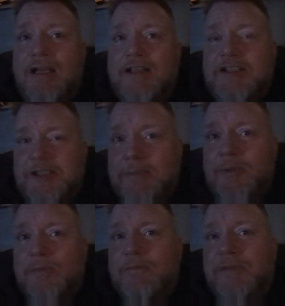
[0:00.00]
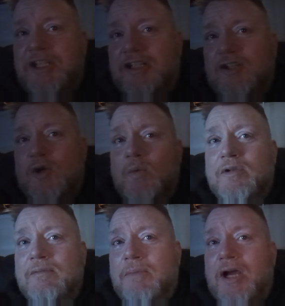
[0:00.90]
The Symptom of Being
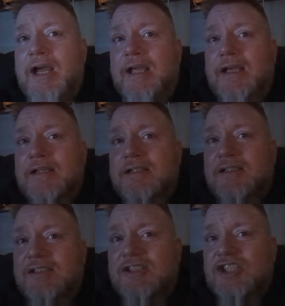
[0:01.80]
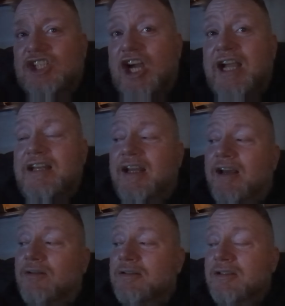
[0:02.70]
Human by
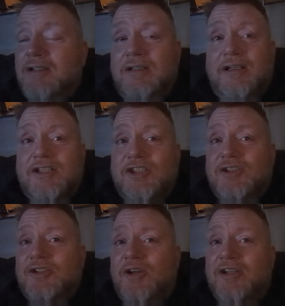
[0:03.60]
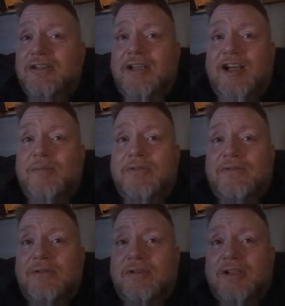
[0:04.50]
Shinedown. I should turn it down
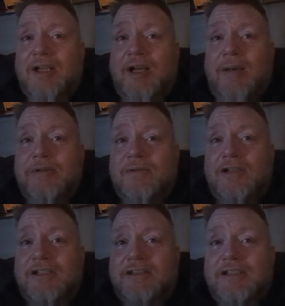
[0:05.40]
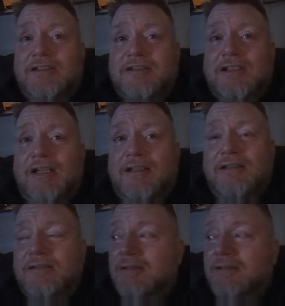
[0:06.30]
before the copyright gets cut.